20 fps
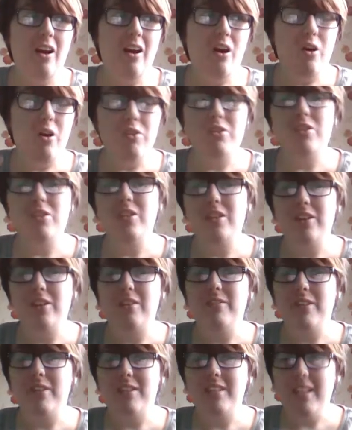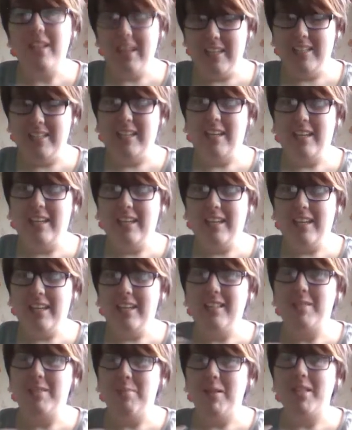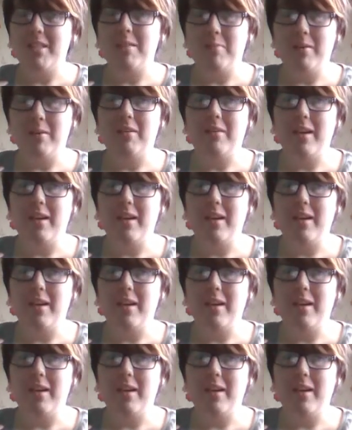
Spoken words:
alternate universe Izzy is my spirit